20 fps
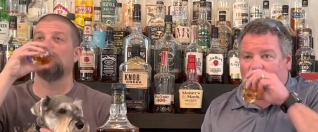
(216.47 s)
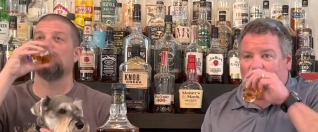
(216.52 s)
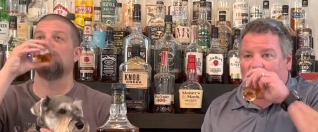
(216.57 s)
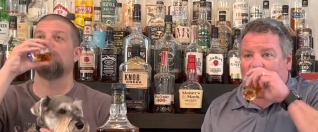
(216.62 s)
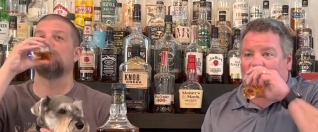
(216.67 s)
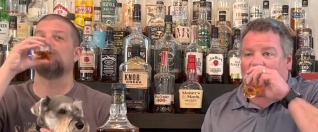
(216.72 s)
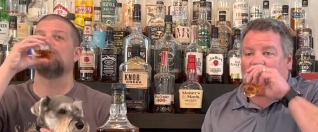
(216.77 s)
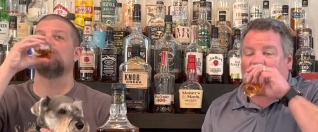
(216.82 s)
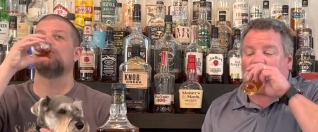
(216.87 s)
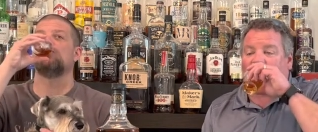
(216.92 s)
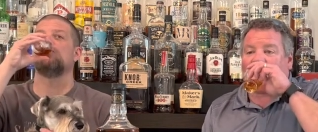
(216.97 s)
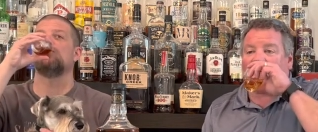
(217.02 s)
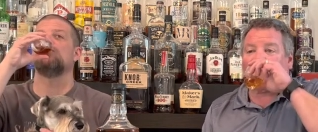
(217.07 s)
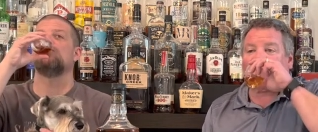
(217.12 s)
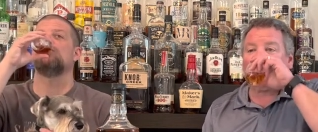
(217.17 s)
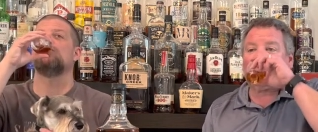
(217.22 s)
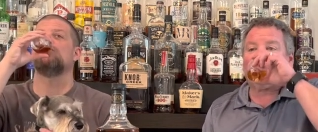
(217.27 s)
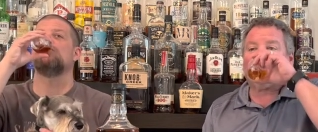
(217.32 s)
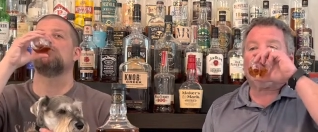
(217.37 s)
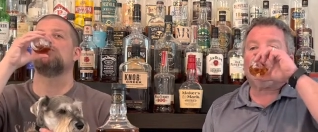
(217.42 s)

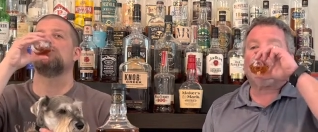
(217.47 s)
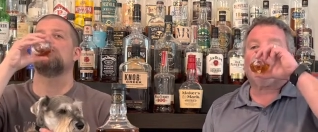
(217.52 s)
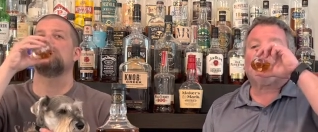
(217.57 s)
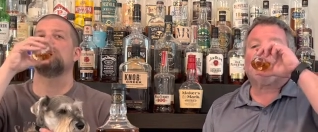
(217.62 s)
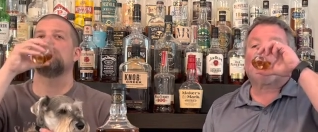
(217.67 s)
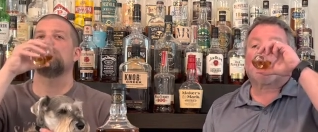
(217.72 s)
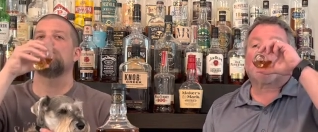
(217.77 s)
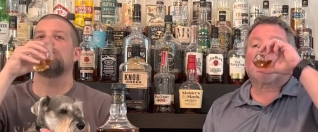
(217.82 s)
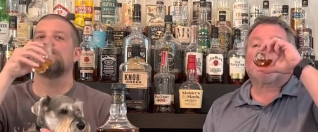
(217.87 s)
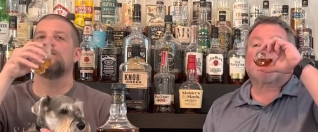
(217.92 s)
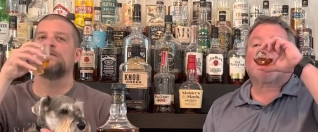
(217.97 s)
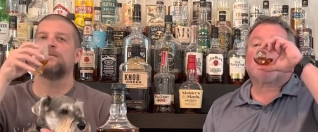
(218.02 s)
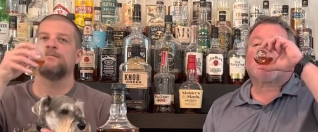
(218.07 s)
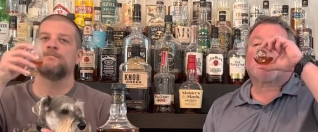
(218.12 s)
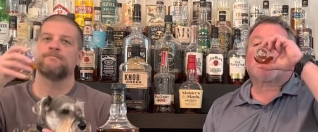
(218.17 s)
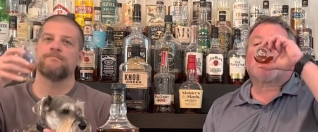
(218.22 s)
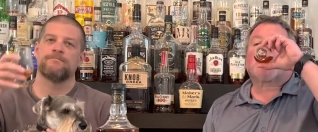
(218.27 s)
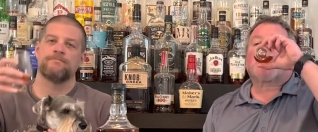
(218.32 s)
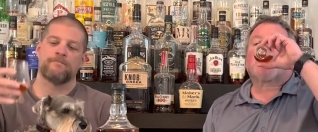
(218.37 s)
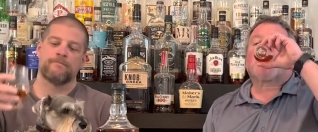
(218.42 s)

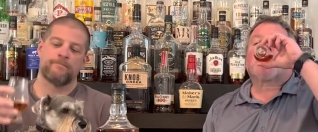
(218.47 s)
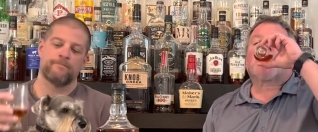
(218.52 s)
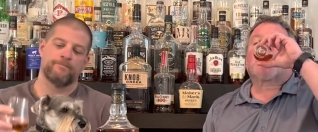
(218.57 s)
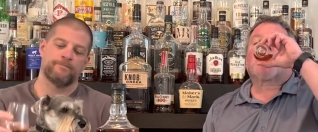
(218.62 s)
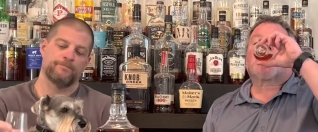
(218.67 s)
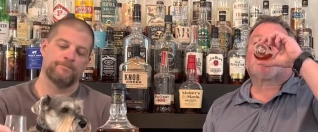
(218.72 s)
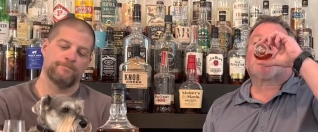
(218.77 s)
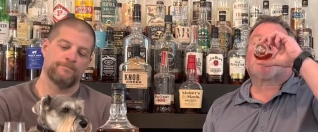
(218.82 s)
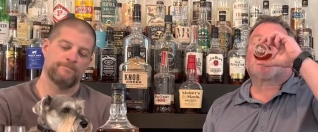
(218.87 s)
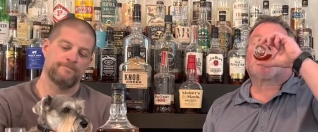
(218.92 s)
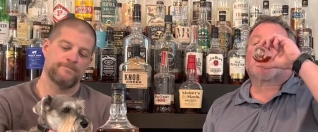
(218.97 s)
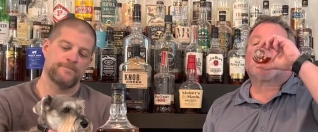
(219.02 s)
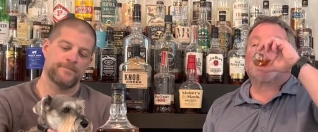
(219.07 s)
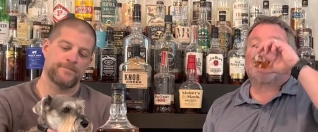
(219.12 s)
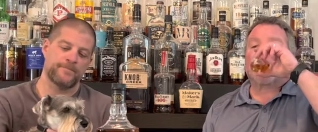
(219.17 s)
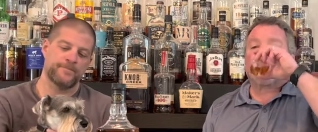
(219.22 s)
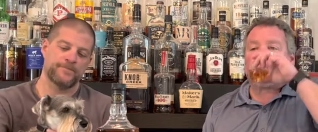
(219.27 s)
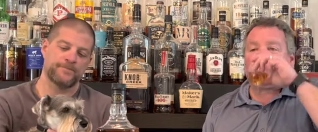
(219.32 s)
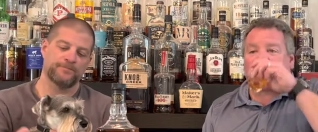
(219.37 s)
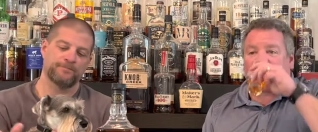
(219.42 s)

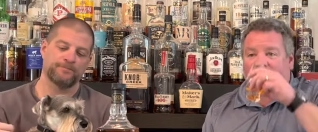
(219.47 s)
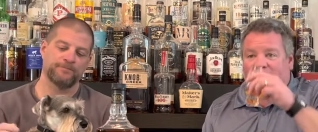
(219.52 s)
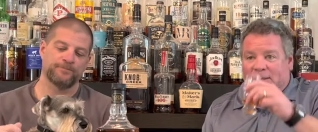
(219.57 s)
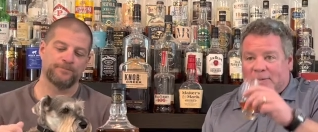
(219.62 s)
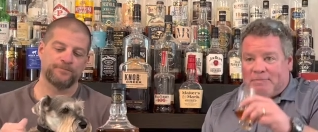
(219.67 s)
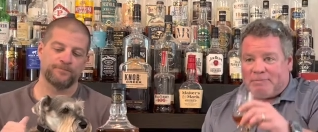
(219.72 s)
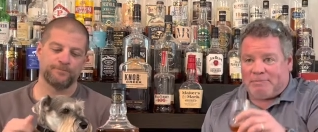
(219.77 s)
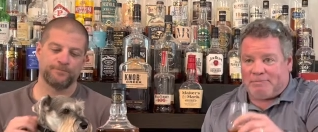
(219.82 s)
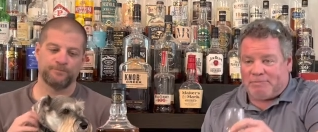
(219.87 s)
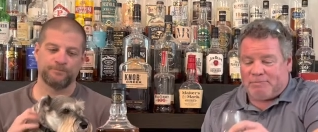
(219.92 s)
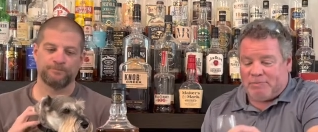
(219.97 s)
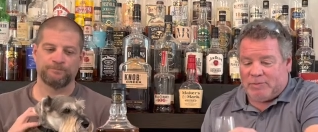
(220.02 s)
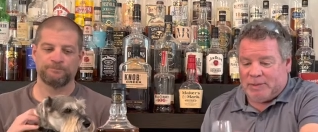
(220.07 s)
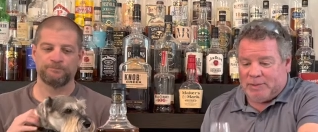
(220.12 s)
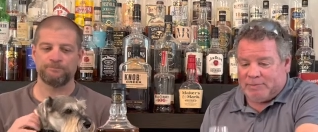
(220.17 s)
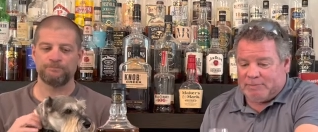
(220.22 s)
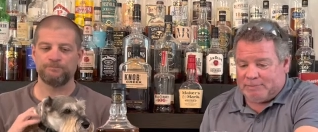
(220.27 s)
Nothing is said.